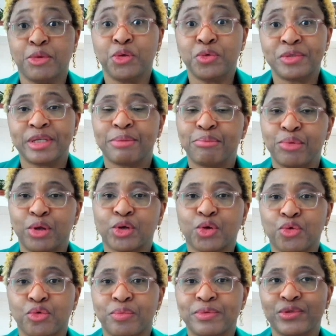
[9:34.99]
using blood
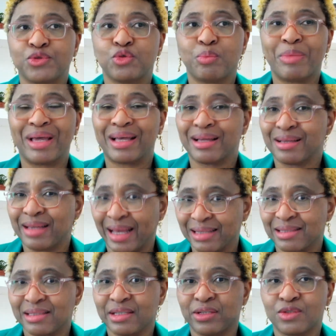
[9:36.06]
groups to make
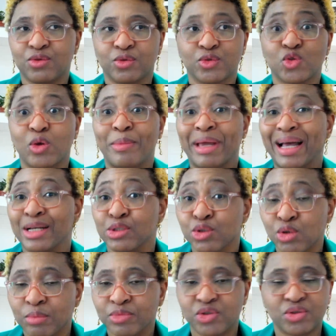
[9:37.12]
guesses or to make
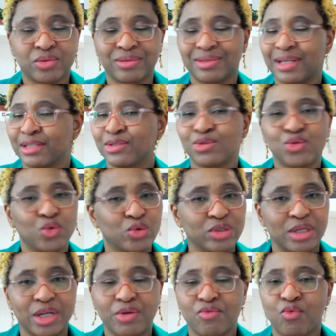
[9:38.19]
assumptions. That's
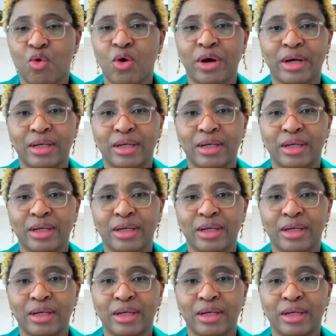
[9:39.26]
totally wrong.